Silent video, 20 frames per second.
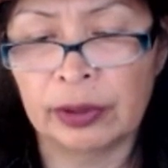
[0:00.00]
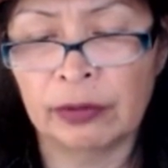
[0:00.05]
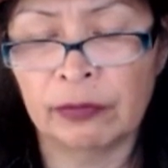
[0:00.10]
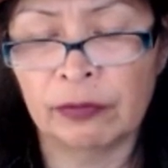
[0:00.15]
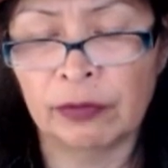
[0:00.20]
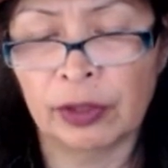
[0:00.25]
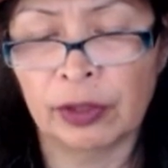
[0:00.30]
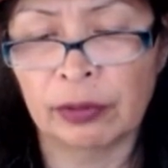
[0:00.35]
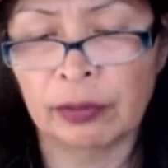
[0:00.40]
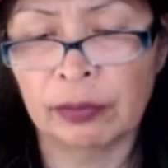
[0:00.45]

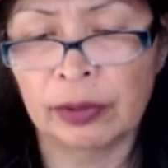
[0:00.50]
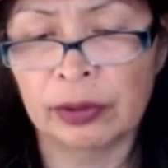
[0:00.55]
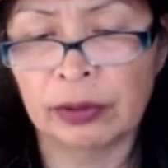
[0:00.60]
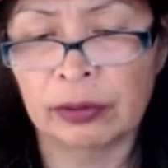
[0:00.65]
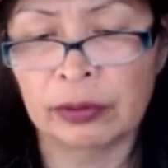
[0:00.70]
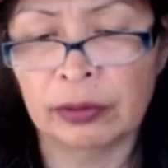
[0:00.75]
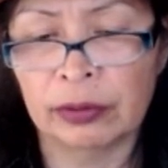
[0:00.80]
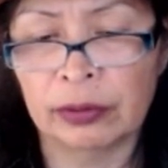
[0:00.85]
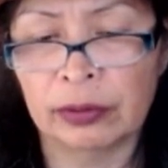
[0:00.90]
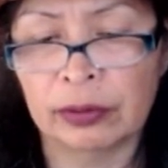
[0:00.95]

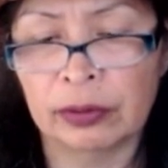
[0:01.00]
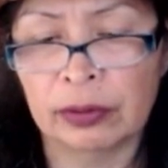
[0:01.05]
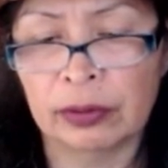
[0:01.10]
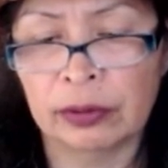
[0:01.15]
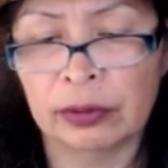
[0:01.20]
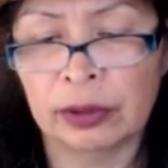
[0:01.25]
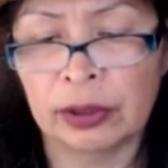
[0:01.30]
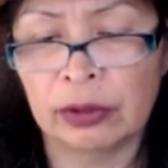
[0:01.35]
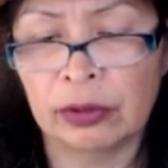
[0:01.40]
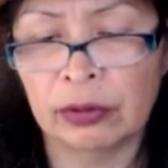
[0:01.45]
environmental
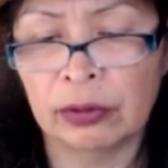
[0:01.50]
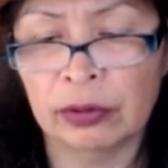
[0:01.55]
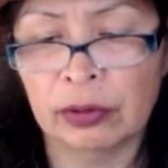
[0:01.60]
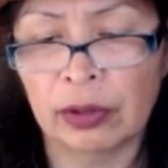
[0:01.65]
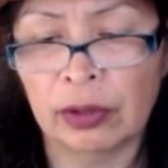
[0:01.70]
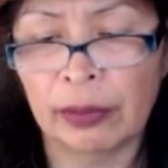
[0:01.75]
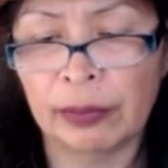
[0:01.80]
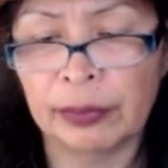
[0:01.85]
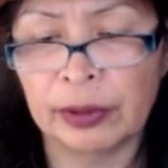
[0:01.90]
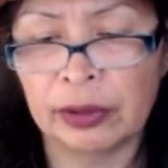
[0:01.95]
legal
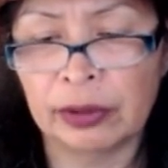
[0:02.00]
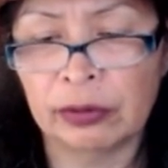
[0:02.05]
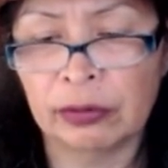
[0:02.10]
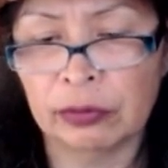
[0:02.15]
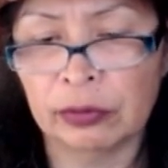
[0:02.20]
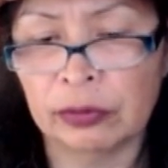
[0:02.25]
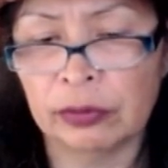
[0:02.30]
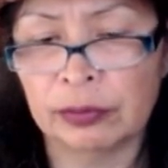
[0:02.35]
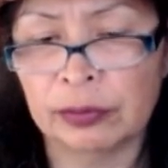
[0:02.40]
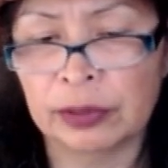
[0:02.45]
lobbying
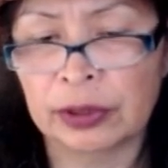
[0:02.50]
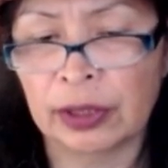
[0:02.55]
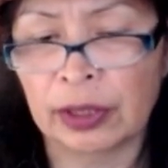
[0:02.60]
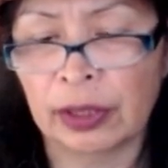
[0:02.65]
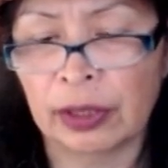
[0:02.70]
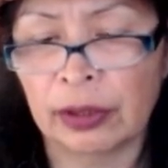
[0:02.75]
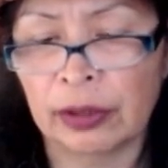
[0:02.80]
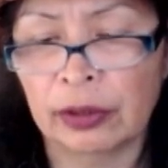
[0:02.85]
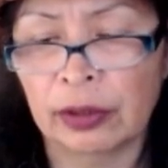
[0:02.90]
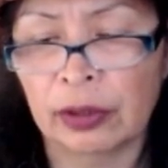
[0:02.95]
groups
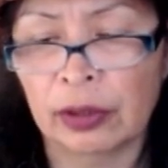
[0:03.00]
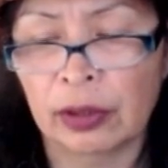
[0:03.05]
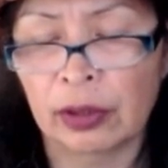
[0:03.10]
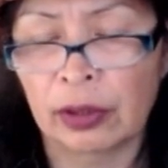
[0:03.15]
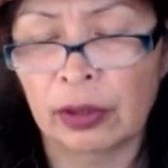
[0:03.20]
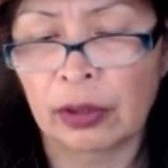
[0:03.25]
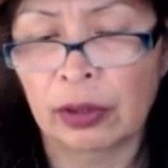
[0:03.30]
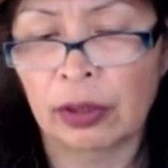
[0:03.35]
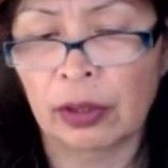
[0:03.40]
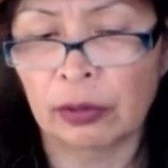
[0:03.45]
that
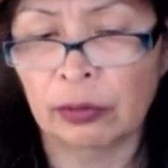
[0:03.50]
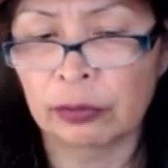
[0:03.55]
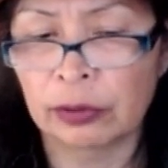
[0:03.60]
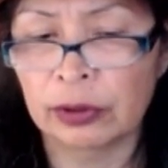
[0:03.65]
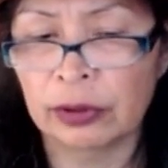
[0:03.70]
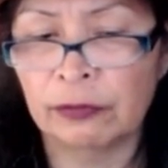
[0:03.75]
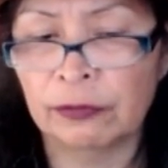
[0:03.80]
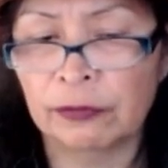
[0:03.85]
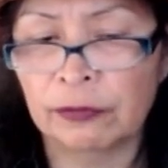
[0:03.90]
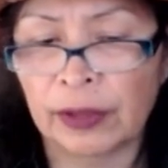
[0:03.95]
are
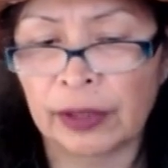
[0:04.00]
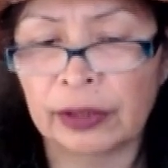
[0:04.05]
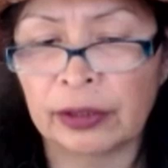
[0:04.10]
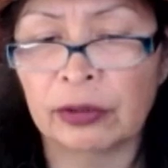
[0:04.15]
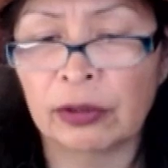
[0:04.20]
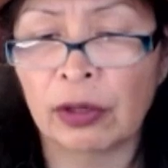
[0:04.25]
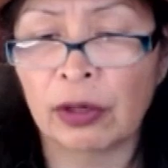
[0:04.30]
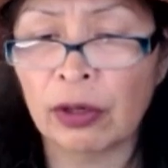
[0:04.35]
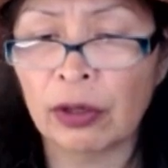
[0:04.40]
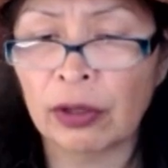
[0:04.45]
really
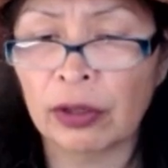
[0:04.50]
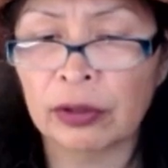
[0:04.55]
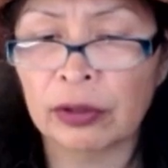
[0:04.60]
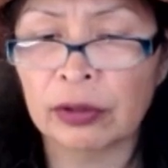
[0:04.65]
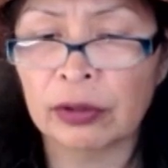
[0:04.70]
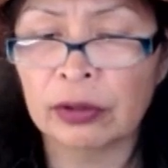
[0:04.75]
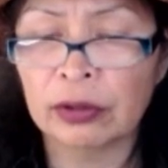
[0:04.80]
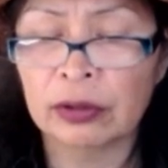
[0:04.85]
fighting hard